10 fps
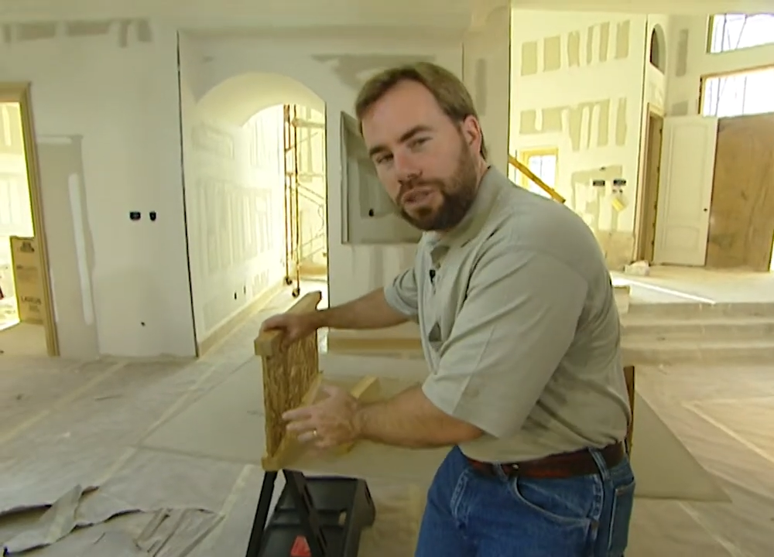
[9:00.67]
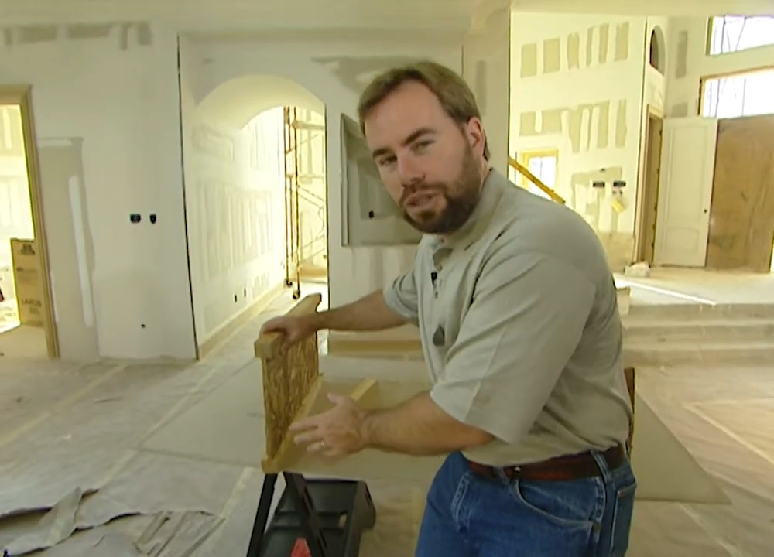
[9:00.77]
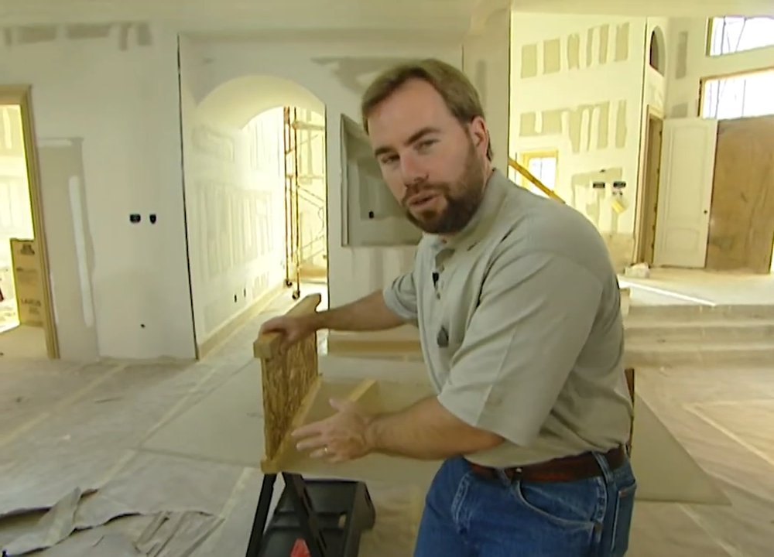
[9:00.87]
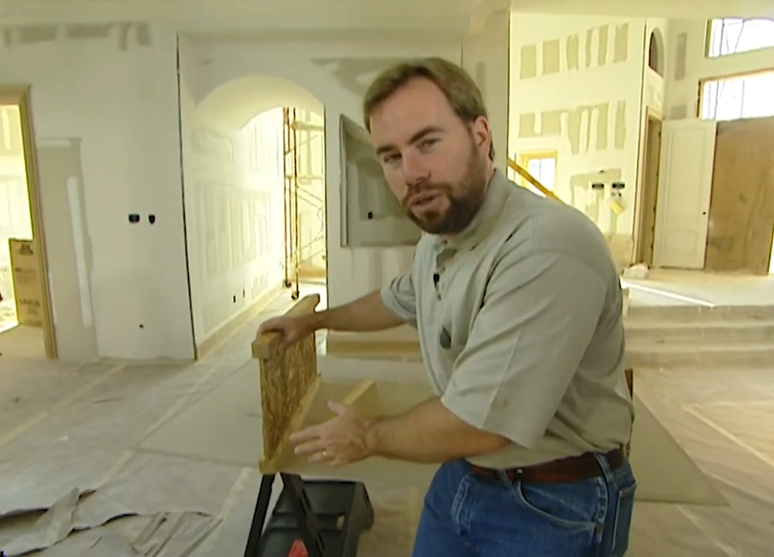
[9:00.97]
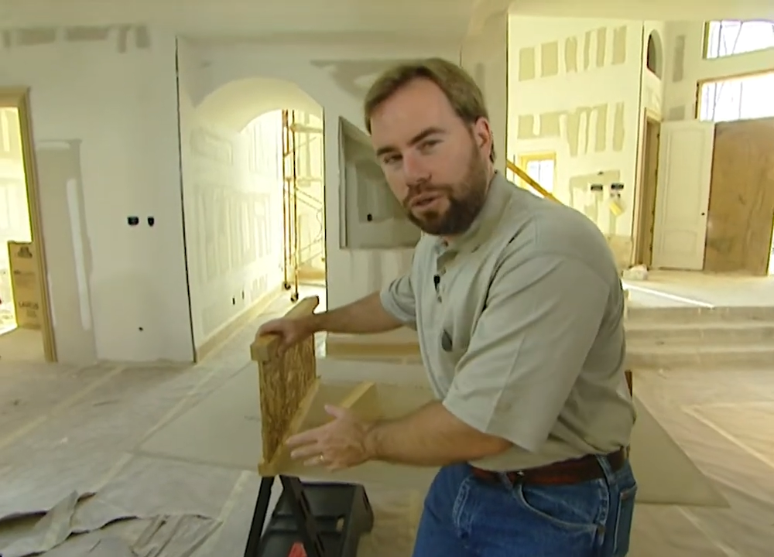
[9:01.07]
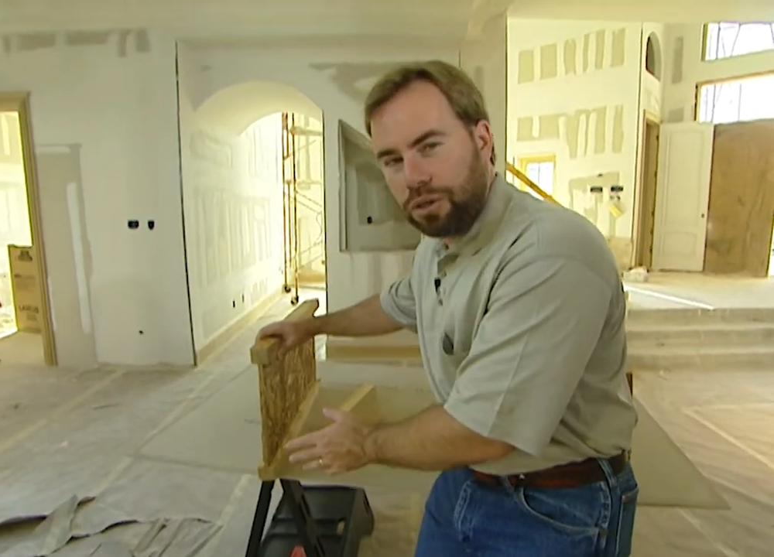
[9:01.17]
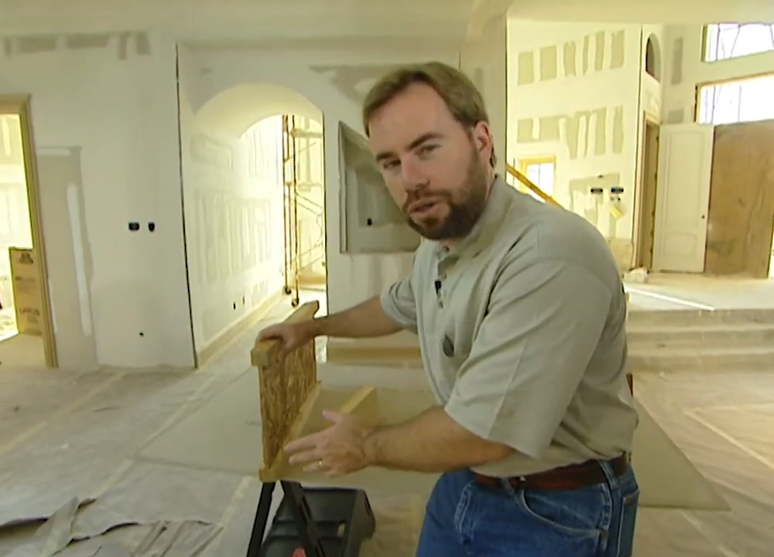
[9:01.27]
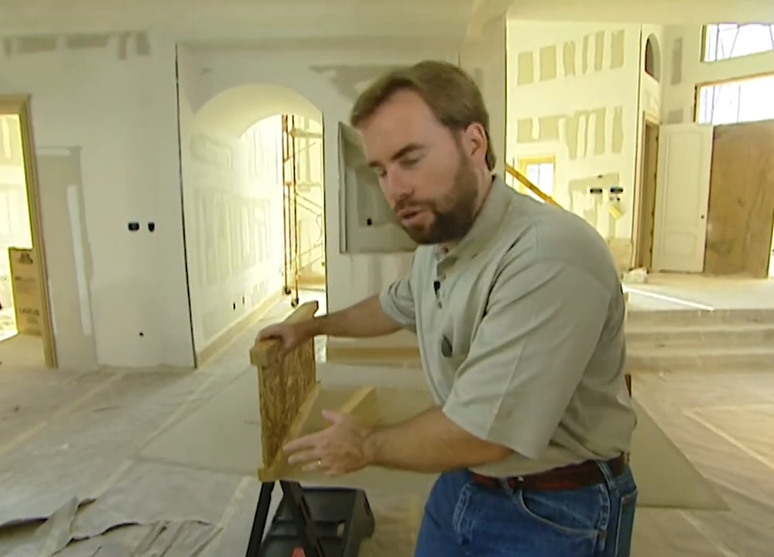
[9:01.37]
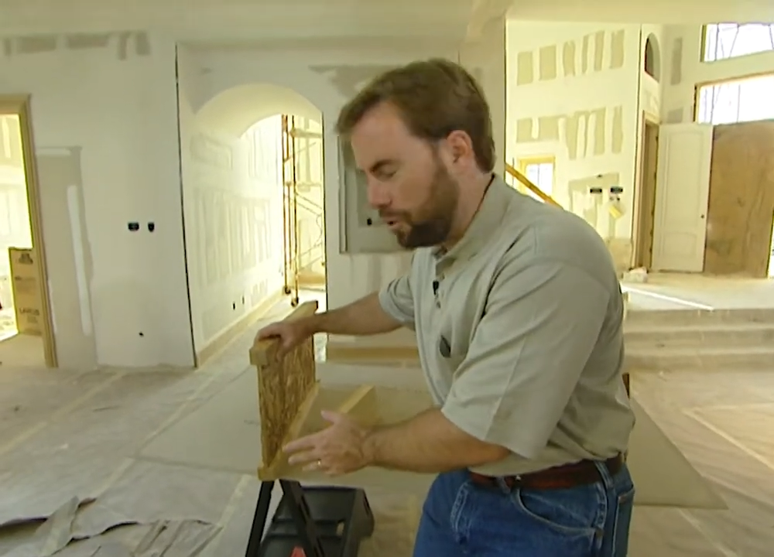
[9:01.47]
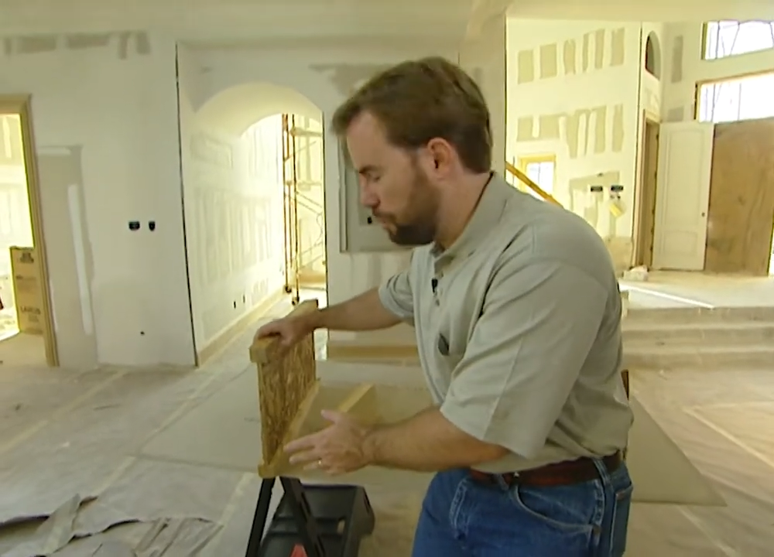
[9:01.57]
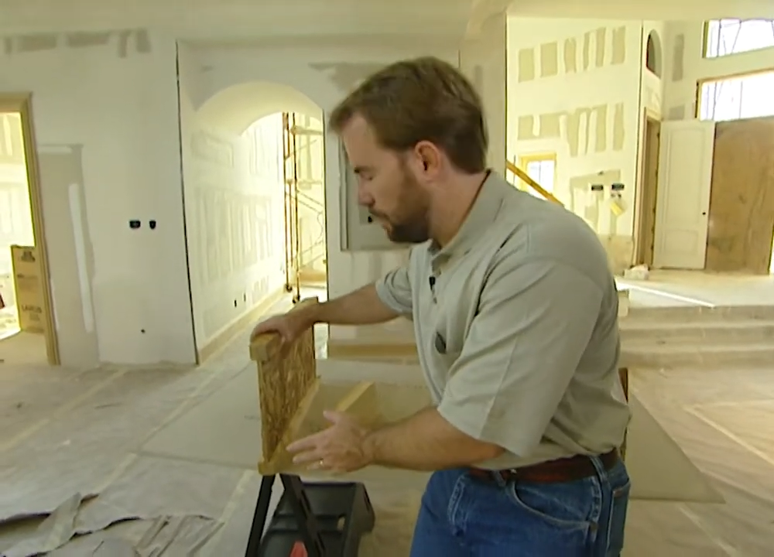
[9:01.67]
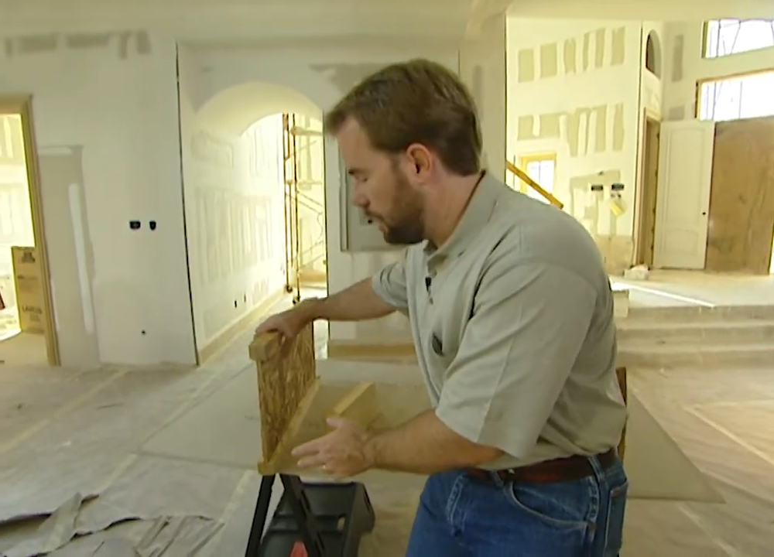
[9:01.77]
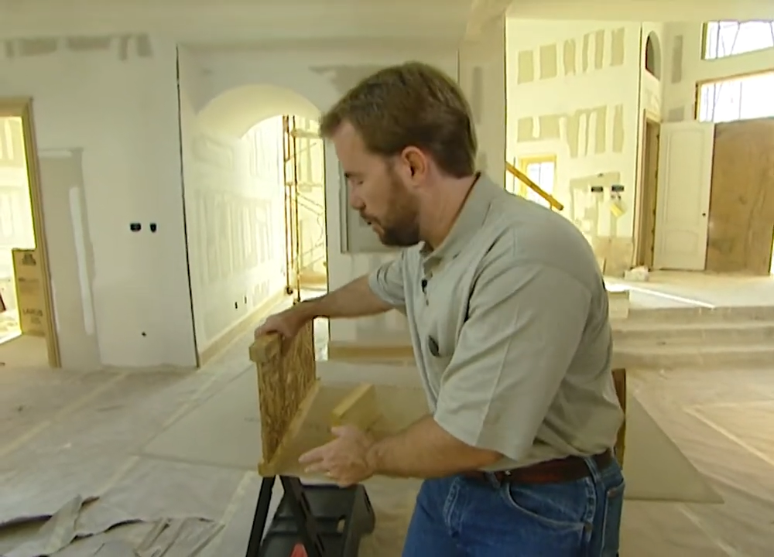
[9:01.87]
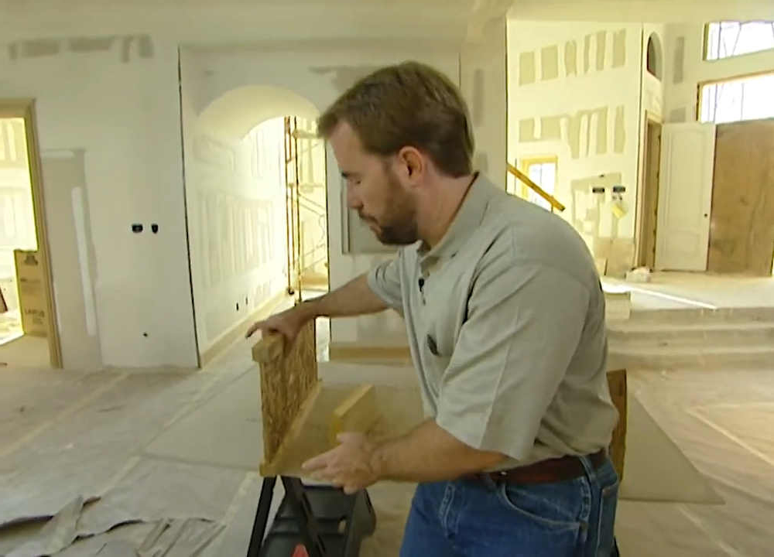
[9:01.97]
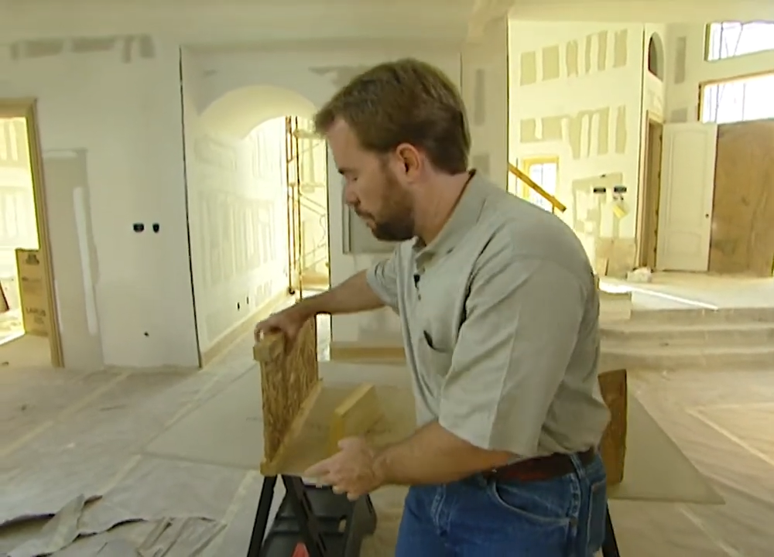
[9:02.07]
materials glued
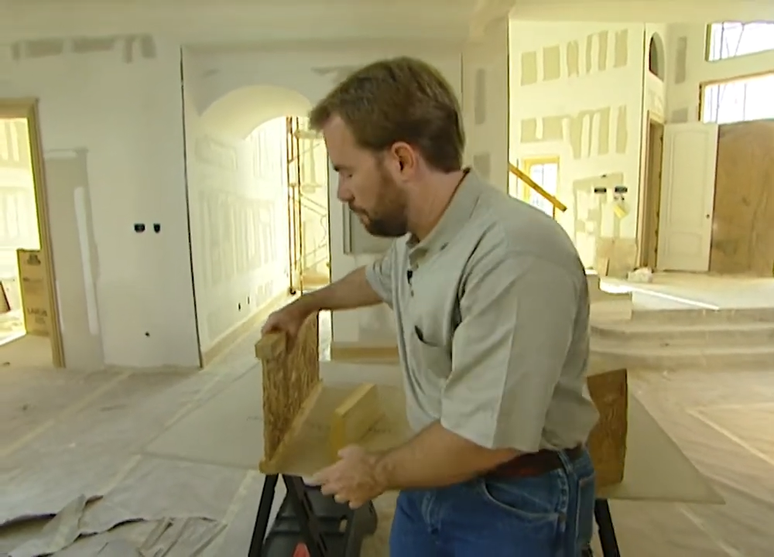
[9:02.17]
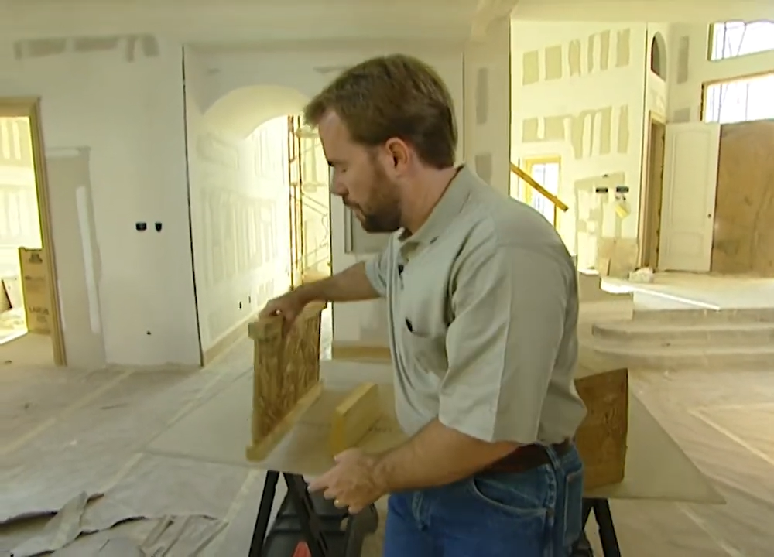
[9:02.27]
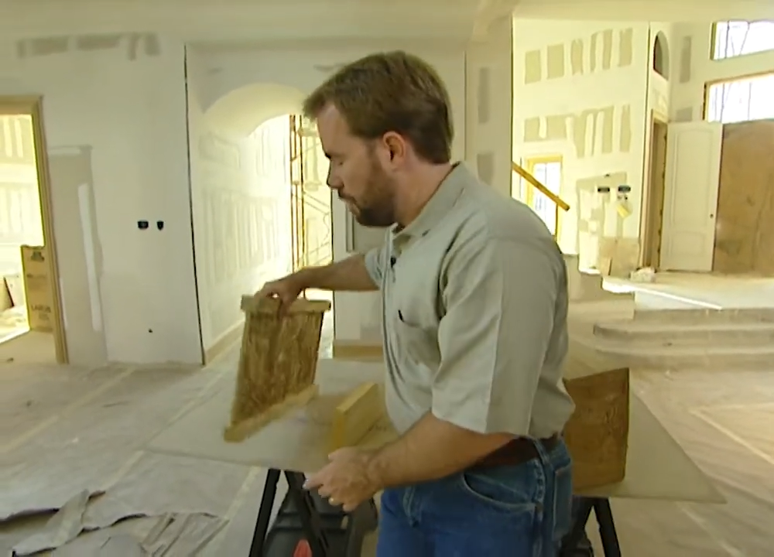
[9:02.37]
together.